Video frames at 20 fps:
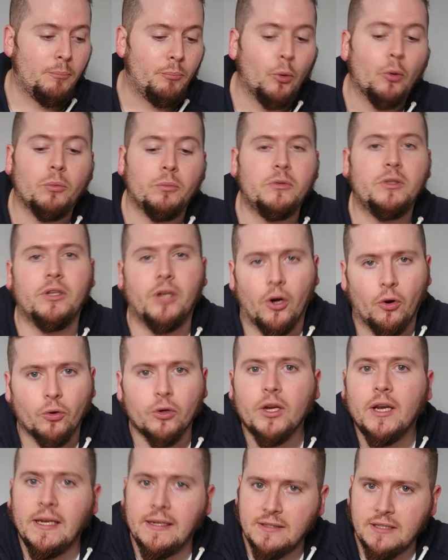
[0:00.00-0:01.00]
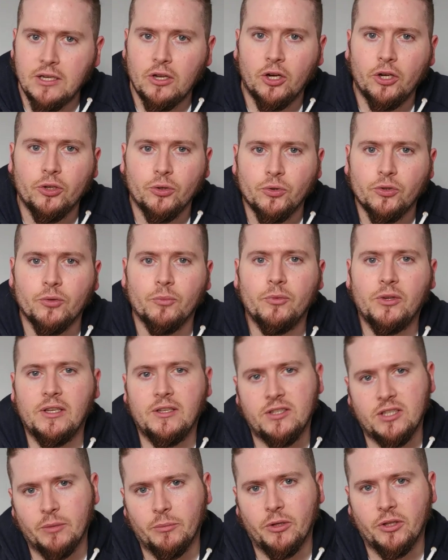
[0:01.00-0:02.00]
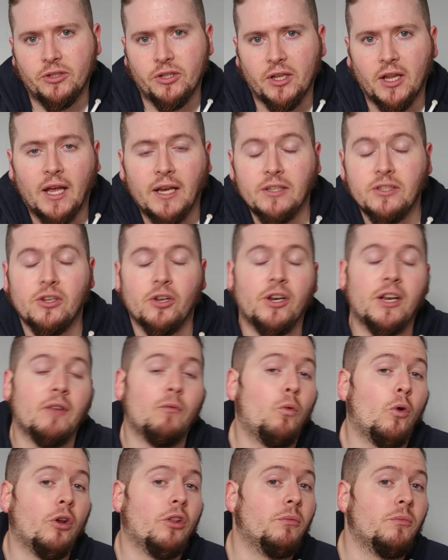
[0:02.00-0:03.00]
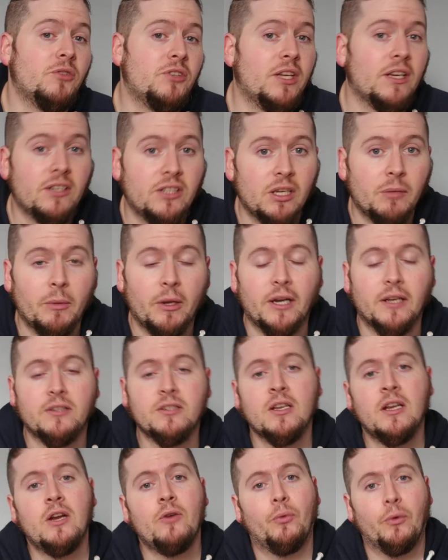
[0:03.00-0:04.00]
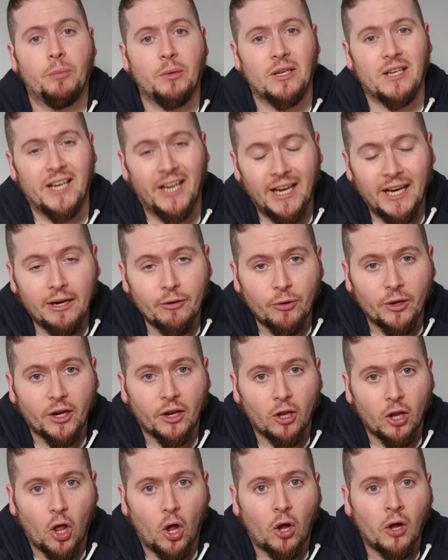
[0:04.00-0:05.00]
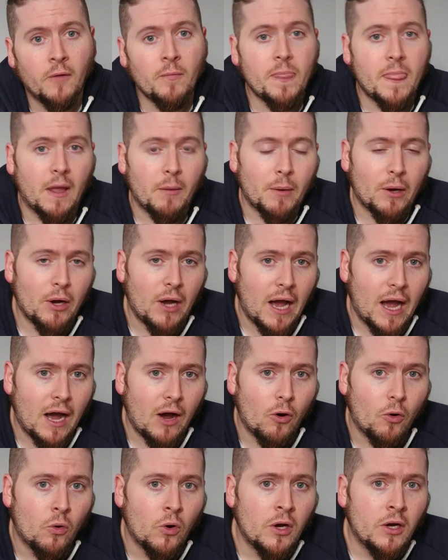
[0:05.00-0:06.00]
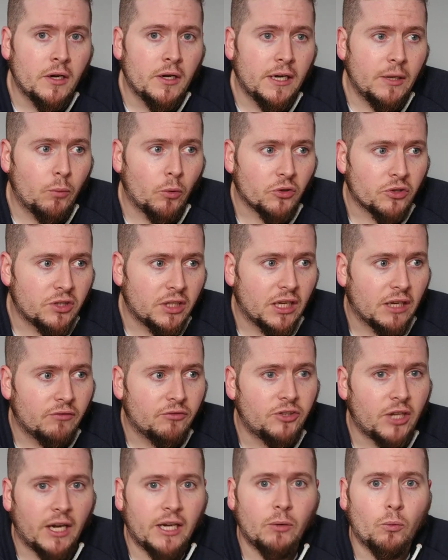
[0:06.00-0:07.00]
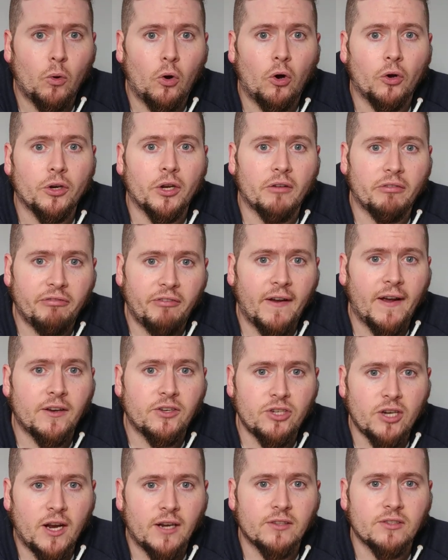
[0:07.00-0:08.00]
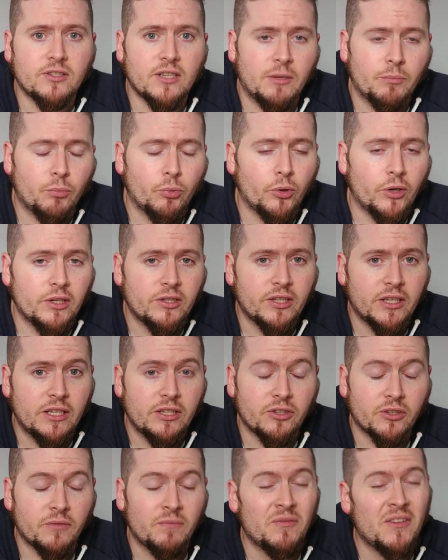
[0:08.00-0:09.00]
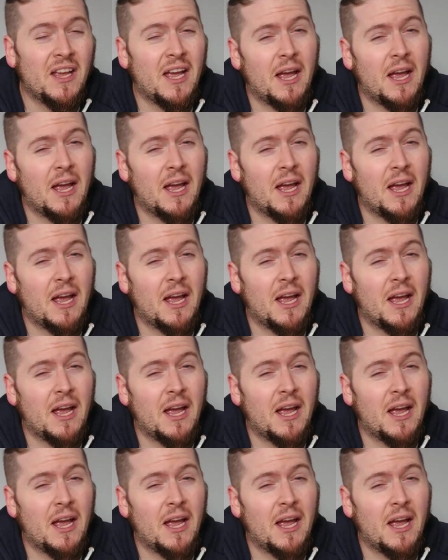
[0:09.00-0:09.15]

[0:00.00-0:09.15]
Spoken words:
But, you know, is he going to do something similar to that? Is he going to give one of them 60 minutes? We've been hearing a lot about how he wants to give Danny Ward a fair chance in pre-season.